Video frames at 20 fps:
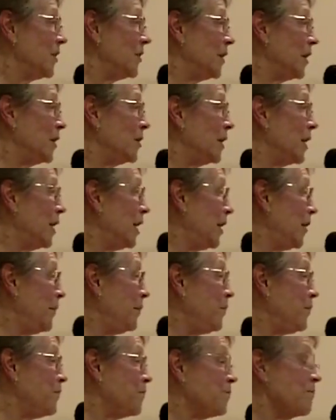So,
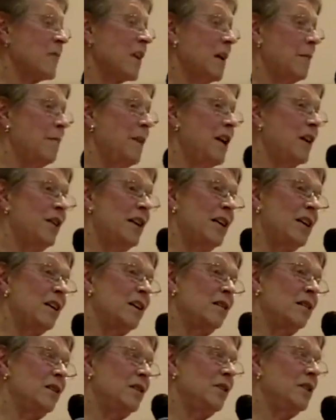Mary,
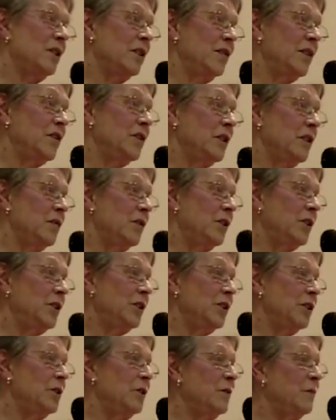I'm going to turn this over
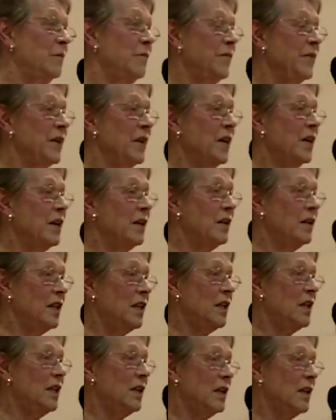to you.
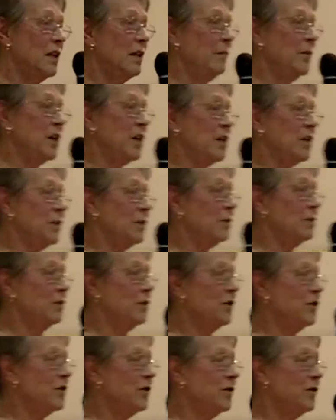The
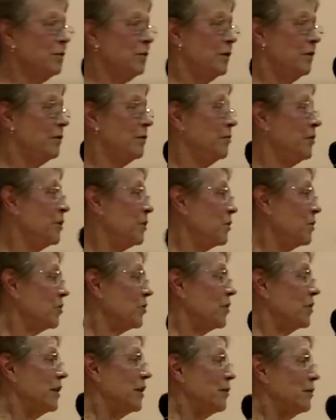articles were from the
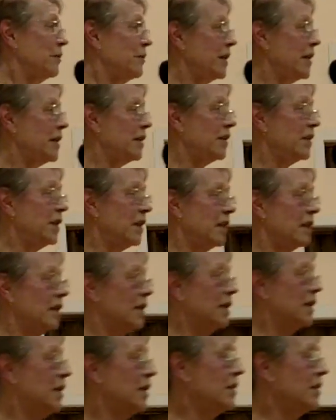auction, they're authentic,